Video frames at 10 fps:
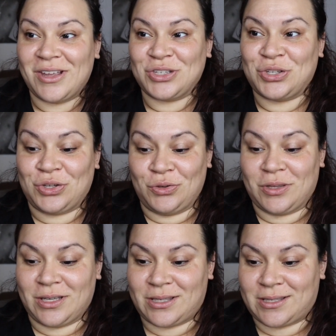to do
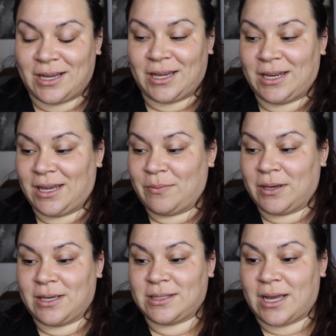this technique
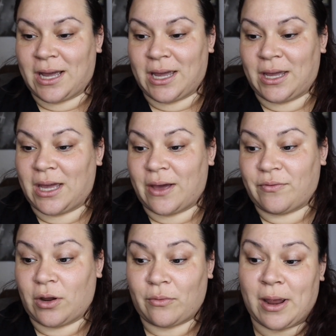because I have
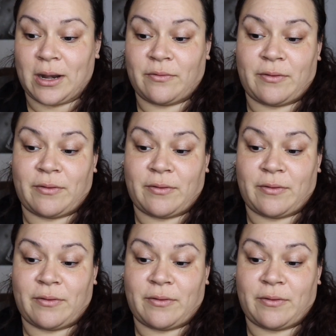not ran out of